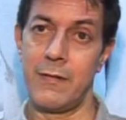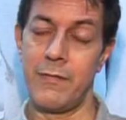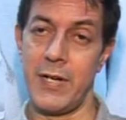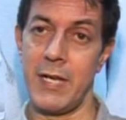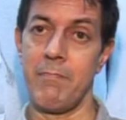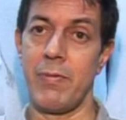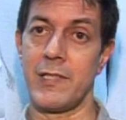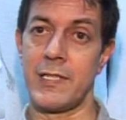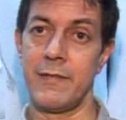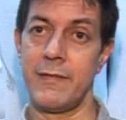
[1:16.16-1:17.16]
very
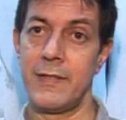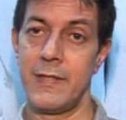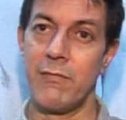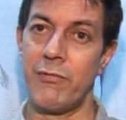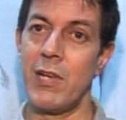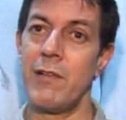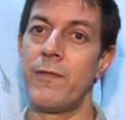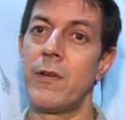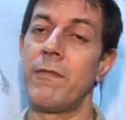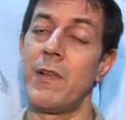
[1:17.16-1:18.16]
impulsive, really
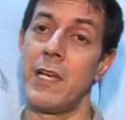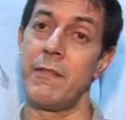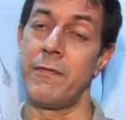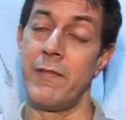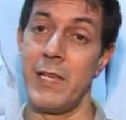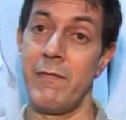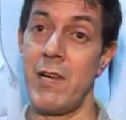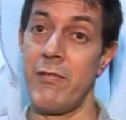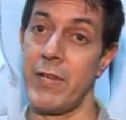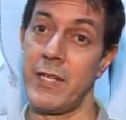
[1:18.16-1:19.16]
full of life, very
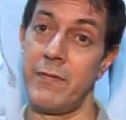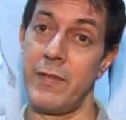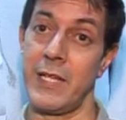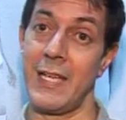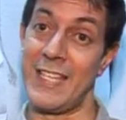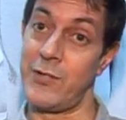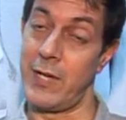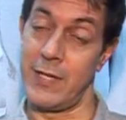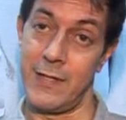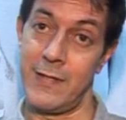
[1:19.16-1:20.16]
well-read, very
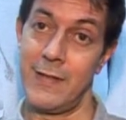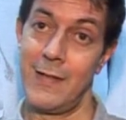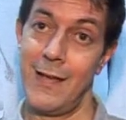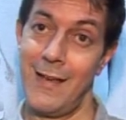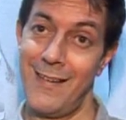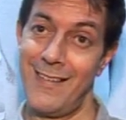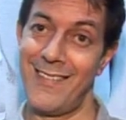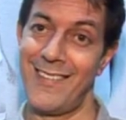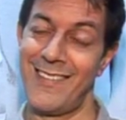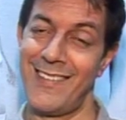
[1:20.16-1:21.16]
educated.
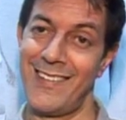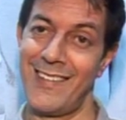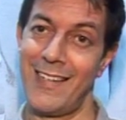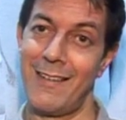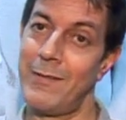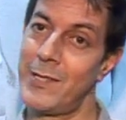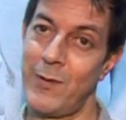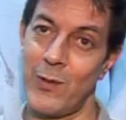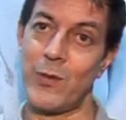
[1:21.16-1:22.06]
A wonderful